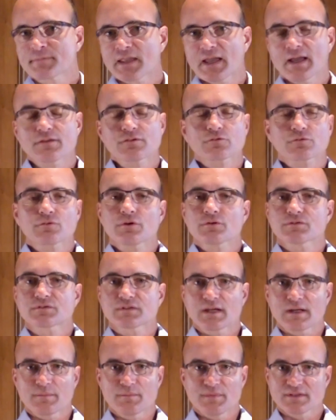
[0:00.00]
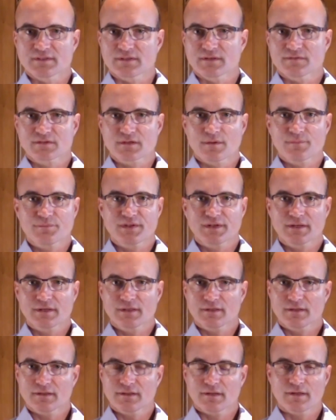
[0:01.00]
escrow statements if
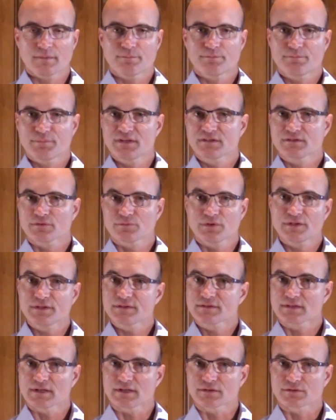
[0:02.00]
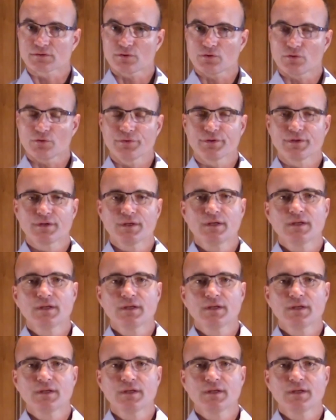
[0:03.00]
a piece of real estate sold.